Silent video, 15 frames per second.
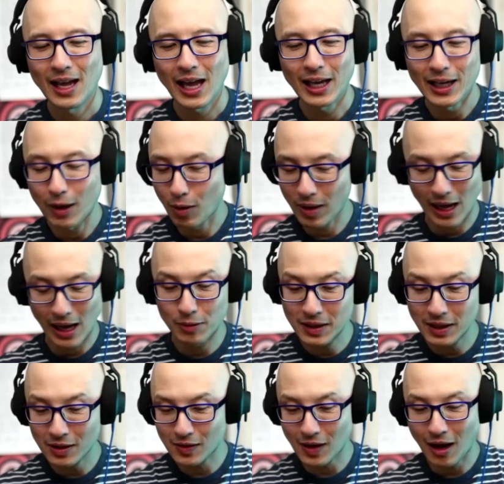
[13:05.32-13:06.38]
And I was
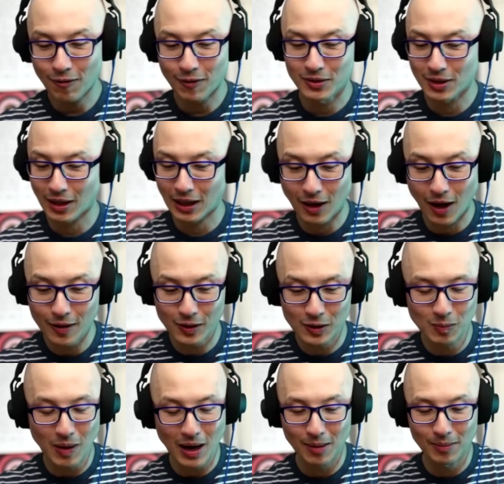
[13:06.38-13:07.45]
in his office, like on the
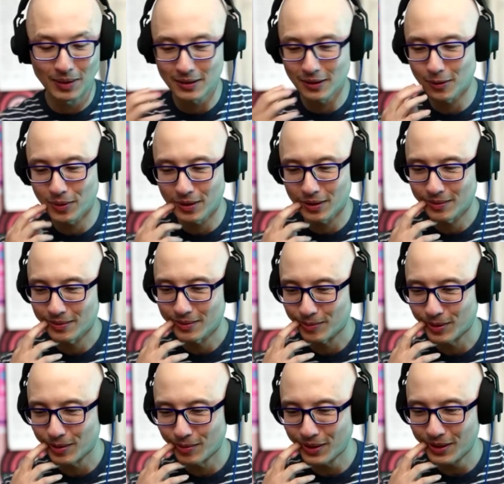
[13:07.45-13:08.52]
spot. I'm like, oh,
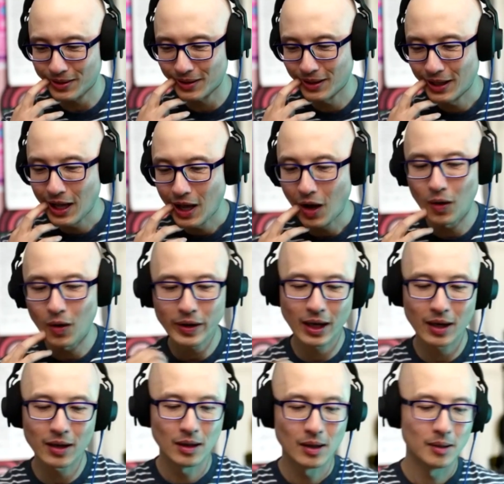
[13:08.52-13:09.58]
what is it? Oh,
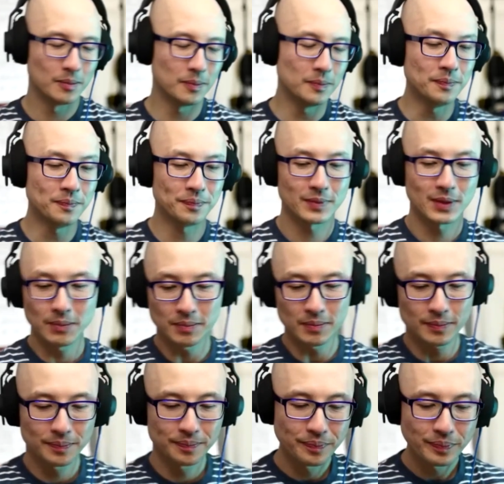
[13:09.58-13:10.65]
okay. The
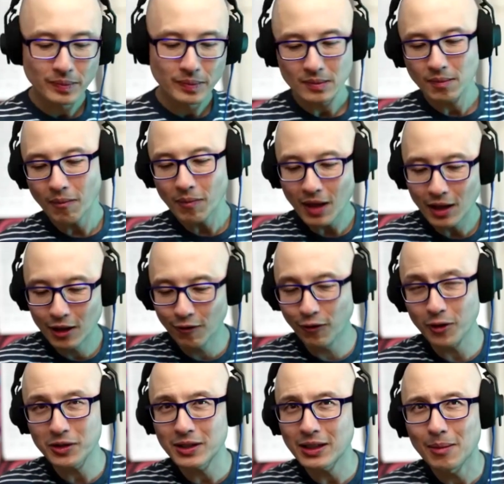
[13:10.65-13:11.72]

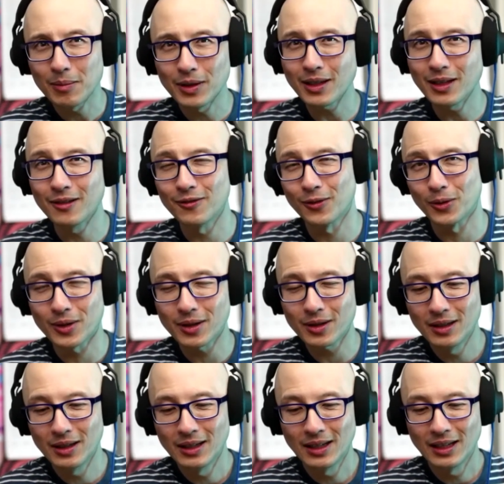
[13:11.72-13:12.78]
first thing I'm looking for
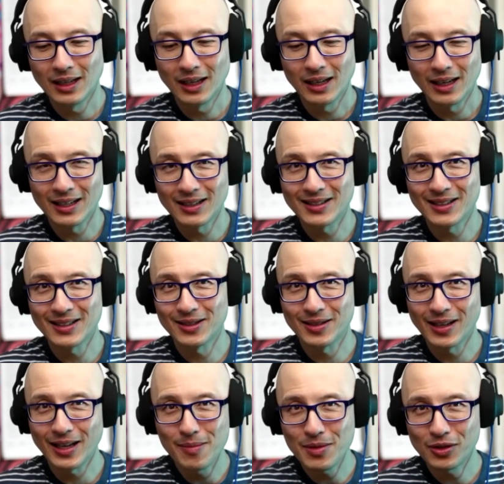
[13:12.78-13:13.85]
is
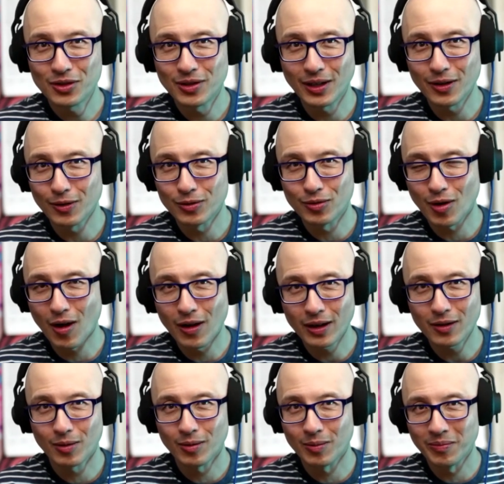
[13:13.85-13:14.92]
the image that you're
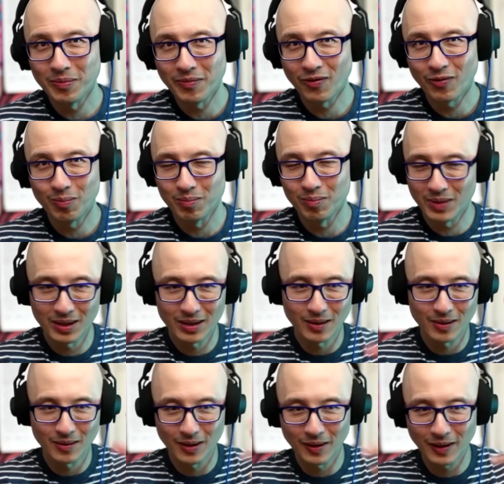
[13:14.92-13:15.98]
drawing, or
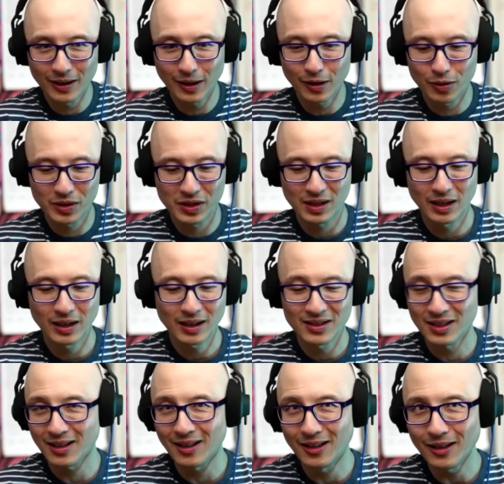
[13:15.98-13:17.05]
the thing that you're designing,
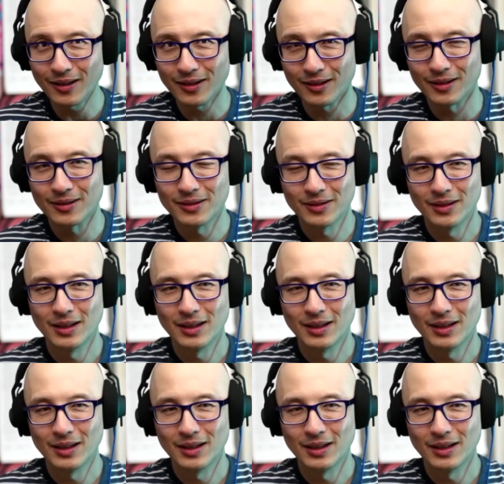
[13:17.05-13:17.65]
is it clear?